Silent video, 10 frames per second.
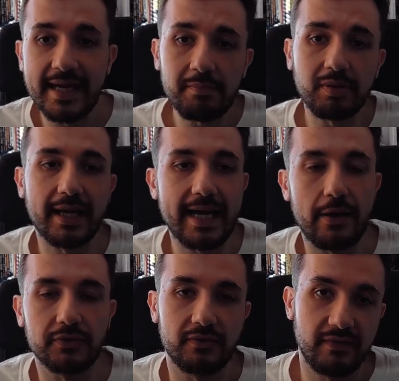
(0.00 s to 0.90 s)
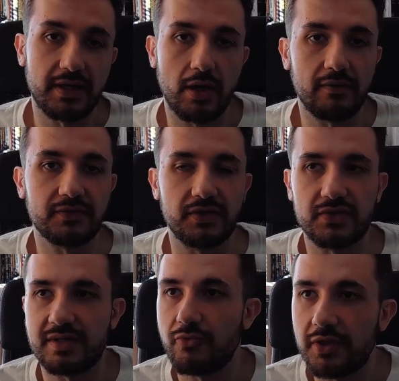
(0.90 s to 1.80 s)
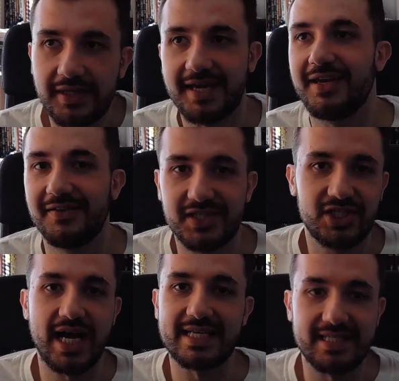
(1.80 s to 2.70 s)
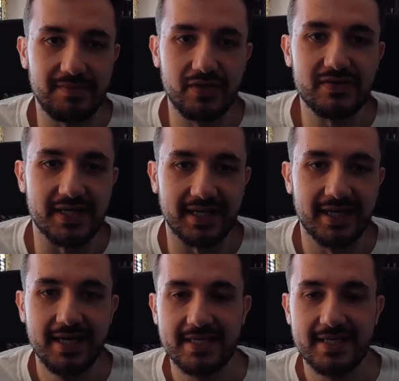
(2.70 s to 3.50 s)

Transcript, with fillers: they play out very often to some ridiculous jazzy music,